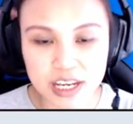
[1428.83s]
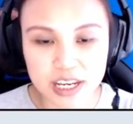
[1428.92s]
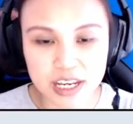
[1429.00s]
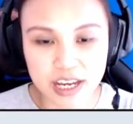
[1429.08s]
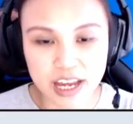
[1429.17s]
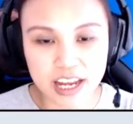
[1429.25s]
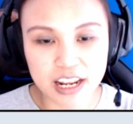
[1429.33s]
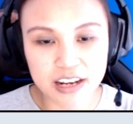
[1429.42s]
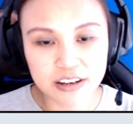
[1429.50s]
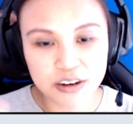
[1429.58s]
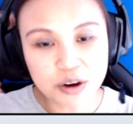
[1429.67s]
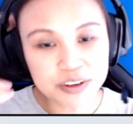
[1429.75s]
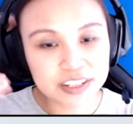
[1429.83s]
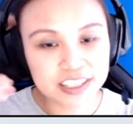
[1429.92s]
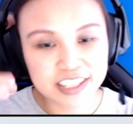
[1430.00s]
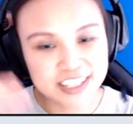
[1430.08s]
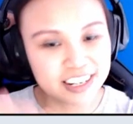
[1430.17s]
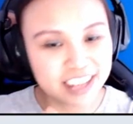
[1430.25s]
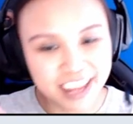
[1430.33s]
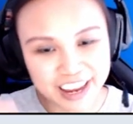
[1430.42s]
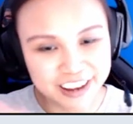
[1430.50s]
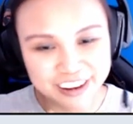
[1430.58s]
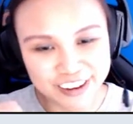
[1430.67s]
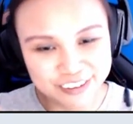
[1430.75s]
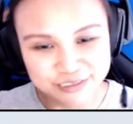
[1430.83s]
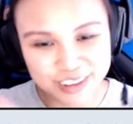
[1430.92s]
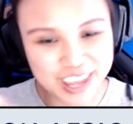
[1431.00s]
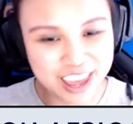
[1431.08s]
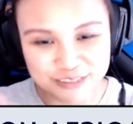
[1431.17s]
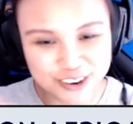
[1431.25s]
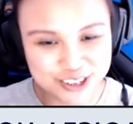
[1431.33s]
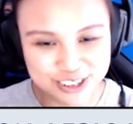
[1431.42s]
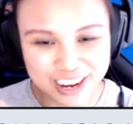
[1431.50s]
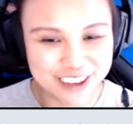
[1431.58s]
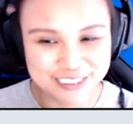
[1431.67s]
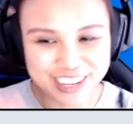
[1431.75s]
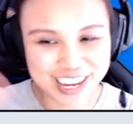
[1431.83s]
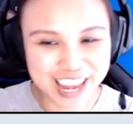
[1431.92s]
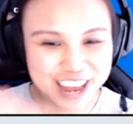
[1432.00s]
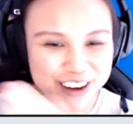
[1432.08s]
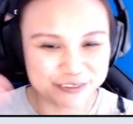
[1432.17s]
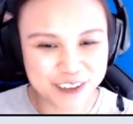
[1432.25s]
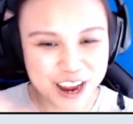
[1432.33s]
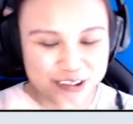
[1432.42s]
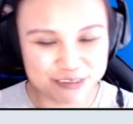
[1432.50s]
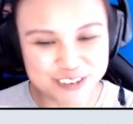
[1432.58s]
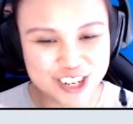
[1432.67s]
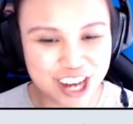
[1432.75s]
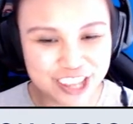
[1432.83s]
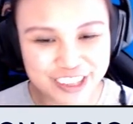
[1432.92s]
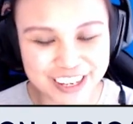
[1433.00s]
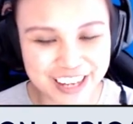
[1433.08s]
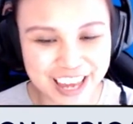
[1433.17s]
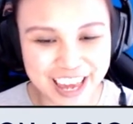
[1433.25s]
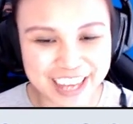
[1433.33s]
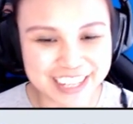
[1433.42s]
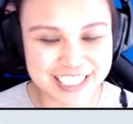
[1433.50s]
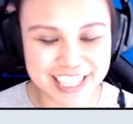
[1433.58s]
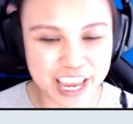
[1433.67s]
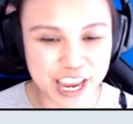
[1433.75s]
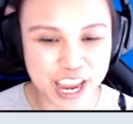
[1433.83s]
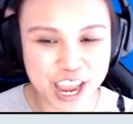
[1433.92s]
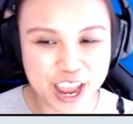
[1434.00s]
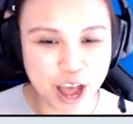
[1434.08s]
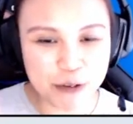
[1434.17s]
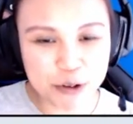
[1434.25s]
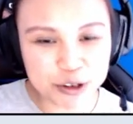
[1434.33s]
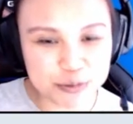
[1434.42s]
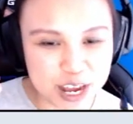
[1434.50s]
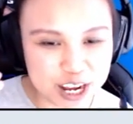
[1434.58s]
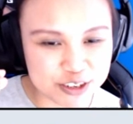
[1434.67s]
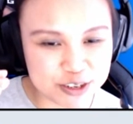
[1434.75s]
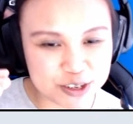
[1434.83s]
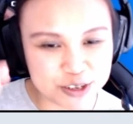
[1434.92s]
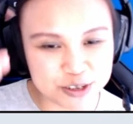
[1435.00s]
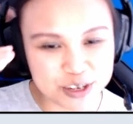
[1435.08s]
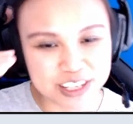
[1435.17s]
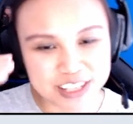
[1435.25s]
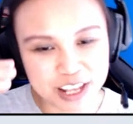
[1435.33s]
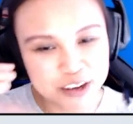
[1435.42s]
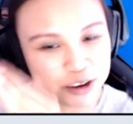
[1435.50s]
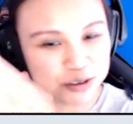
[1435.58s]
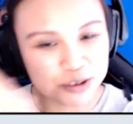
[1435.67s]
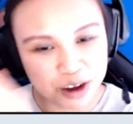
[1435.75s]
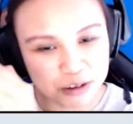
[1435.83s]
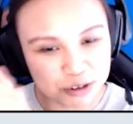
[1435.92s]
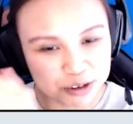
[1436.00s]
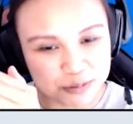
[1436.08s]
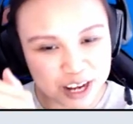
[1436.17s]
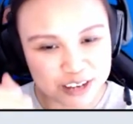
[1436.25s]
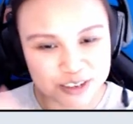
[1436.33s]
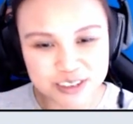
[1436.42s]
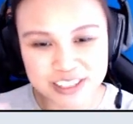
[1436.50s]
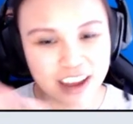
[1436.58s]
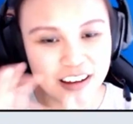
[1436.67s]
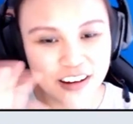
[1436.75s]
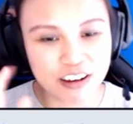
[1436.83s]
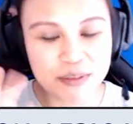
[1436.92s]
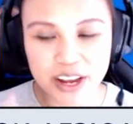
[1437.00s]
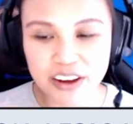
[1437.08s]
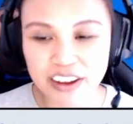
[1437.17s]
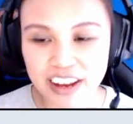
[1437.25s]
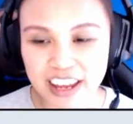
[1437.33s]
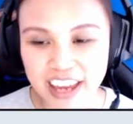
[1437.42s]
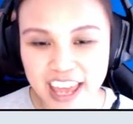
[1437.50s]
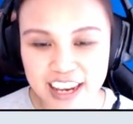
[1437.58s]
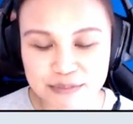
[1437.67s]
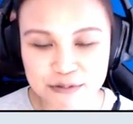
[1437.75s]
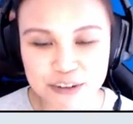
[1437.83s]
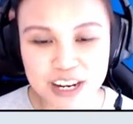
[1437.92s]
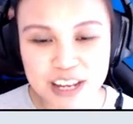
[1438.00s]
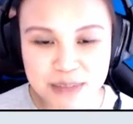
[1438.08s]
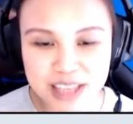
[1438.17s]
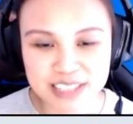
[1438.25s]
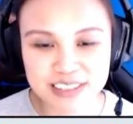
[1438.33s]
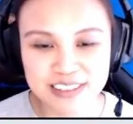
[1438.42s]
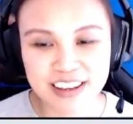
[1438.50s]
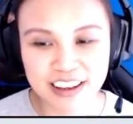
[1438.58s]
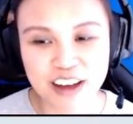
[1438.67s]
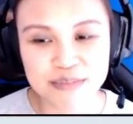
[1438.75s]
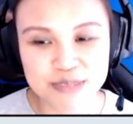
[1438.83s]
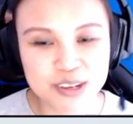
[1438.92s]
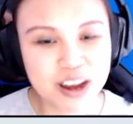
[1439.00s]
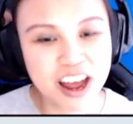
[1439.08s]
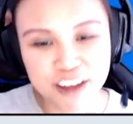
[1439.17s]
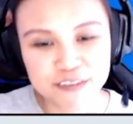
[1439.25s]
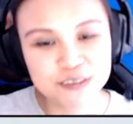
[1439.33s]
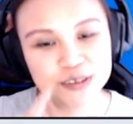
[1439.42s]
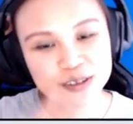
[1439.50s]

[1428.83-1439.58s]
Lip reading: And then the Conda doesn't like VM virtual env. They kind of fight with each other. And it's like, I want to manage you. It's like, no, I want to manage you. It's like, oh my God, like, and it really messes things up. So I have to